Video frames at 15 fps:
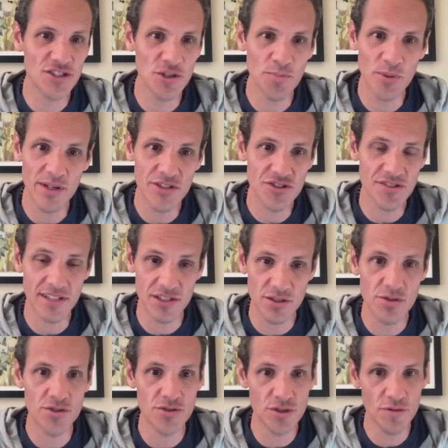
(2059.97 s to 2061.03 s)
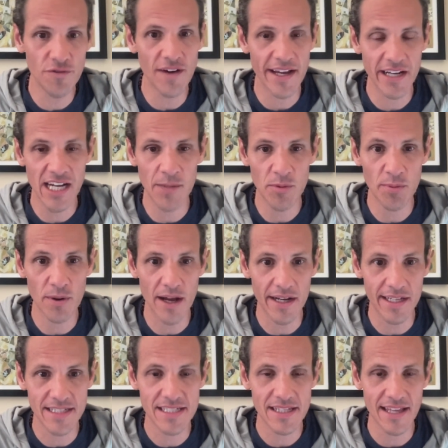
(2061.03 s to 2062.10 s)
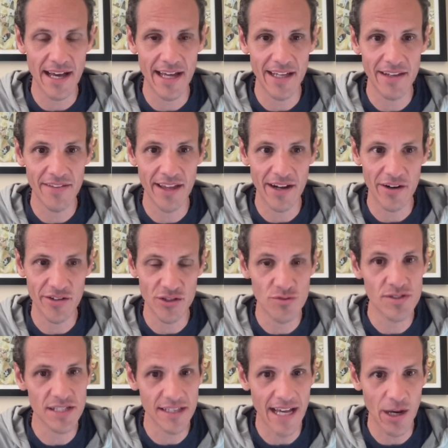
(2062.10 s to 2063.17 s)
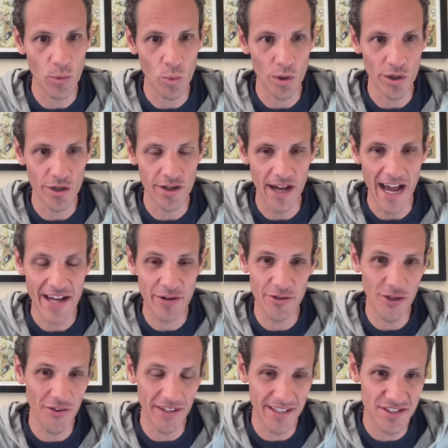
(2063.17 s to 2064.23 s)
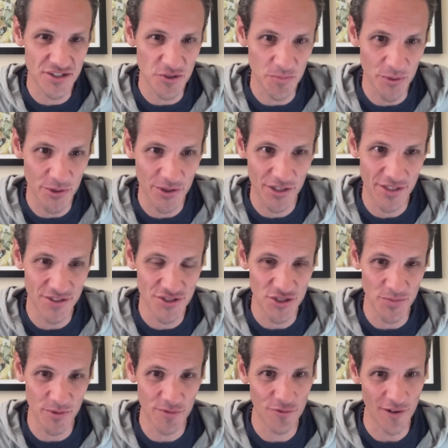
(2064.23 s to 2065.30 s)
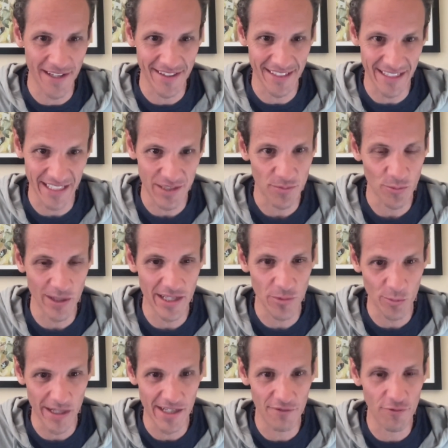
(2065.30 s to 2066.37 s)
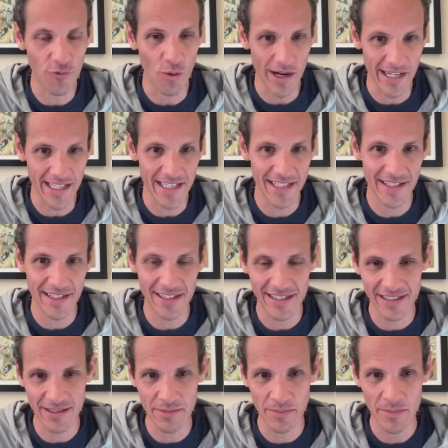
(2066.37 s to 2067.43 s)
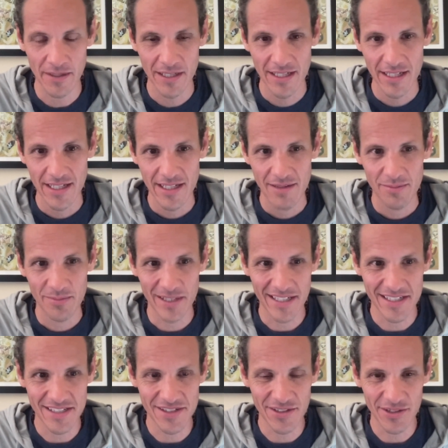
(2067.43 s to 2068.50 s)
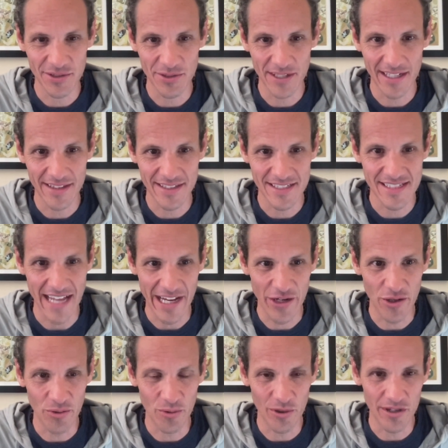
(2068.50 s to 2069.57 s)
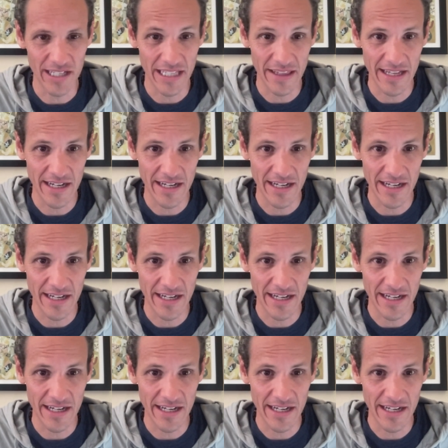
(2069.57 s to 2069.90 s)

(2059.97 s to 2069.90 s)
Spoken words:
super interesting. You do find a couple products that are using that word. I don't know that it's super consumer friendly. We avoid it because you got the psycho word in